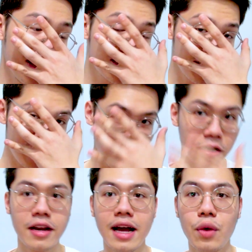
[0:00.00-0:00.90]
Next thing
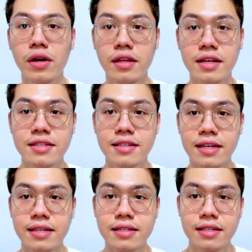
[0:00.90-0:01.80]
on our list
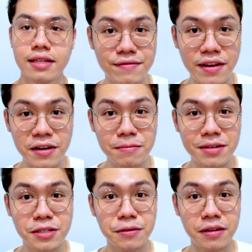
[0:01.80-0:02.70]
is very
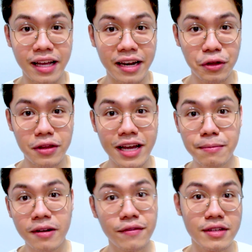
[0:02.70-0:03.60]
much related to that
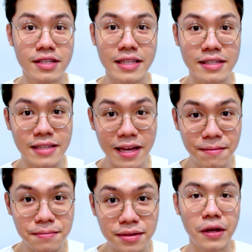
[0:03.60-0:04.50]
previous
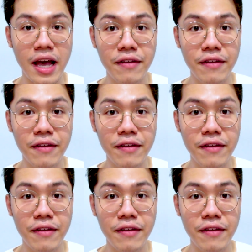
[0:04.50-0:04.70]
step. We